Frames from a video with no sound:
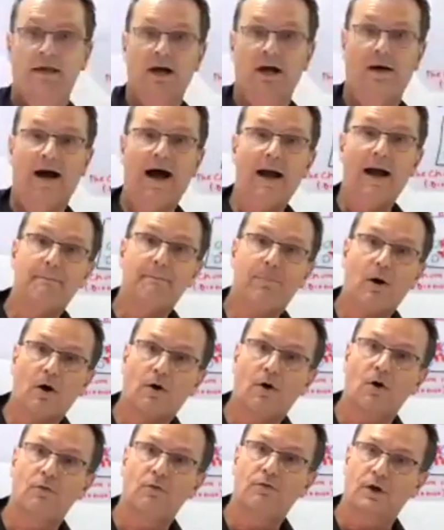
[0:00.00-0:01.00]
Now, I
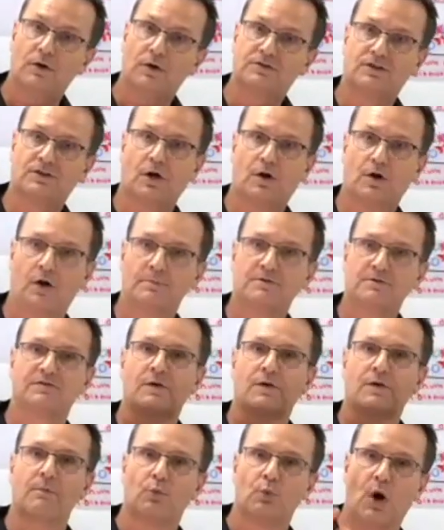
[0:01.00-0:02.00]
borrowed those terms
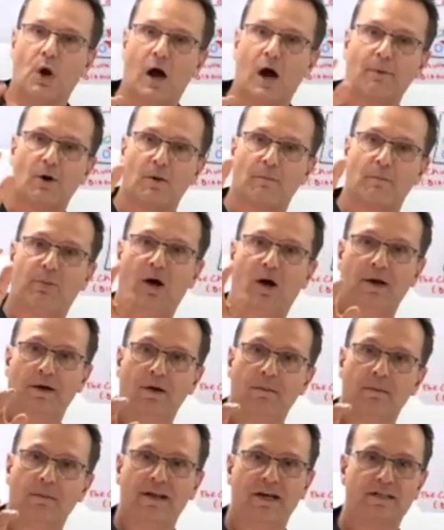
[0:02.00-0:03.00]
from Robert
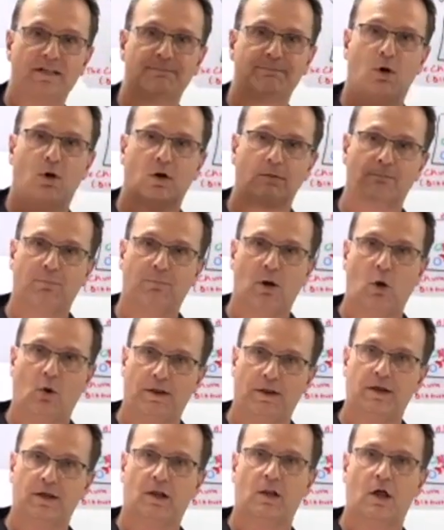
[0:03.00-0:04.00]
Putnam in his book
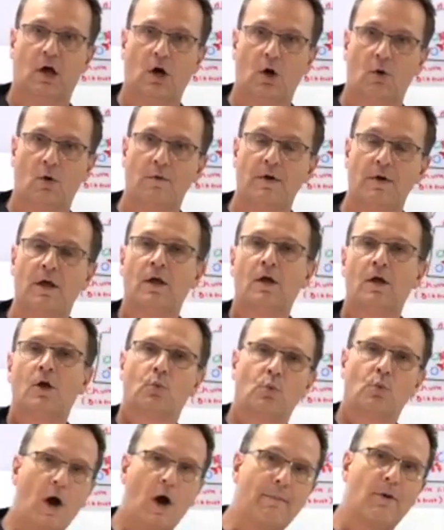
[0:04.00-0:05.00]
Bowling Alone.
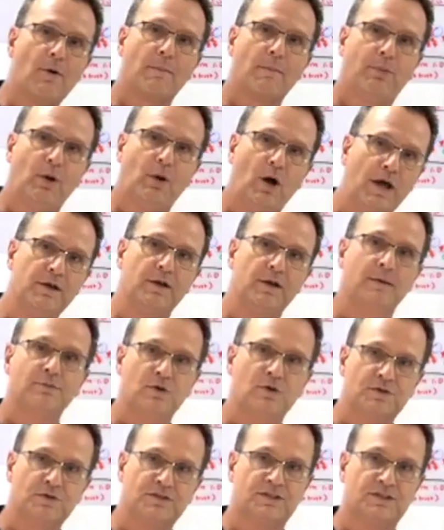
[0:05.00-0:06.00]
Robert Putnam
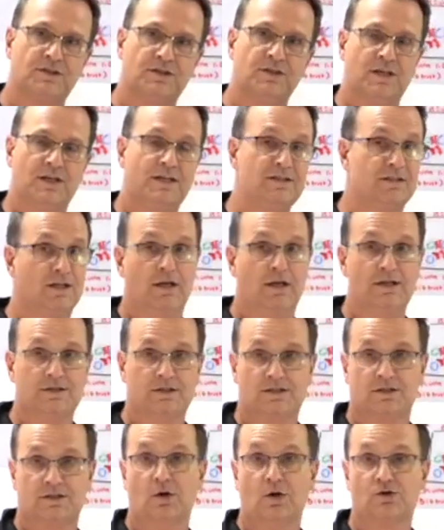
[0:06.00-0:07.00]
uses the, he's a, he's a
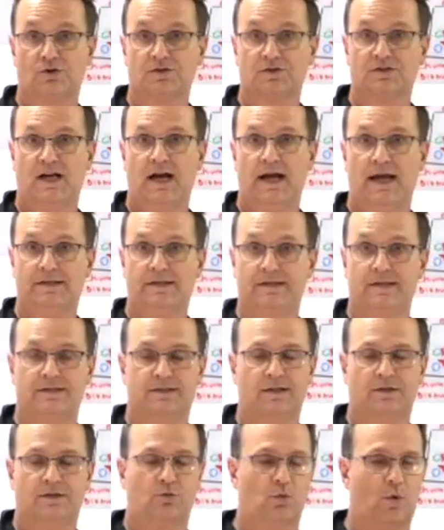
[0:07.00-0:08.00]
social
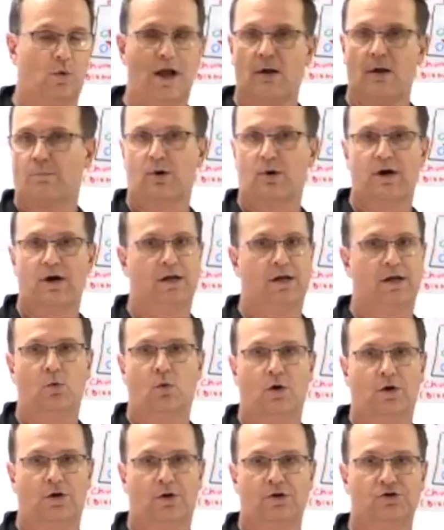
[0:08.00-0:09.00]
scientist, groundbreaking
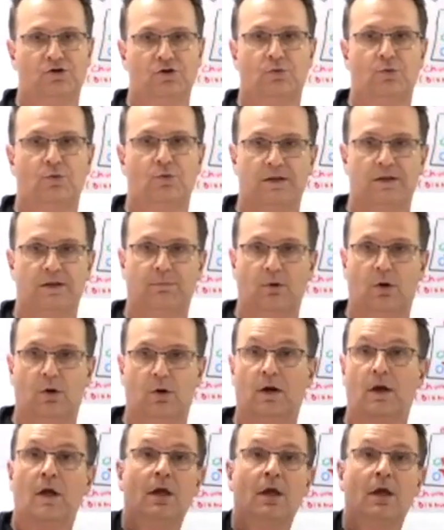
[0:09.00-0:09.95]
work. You should read the book.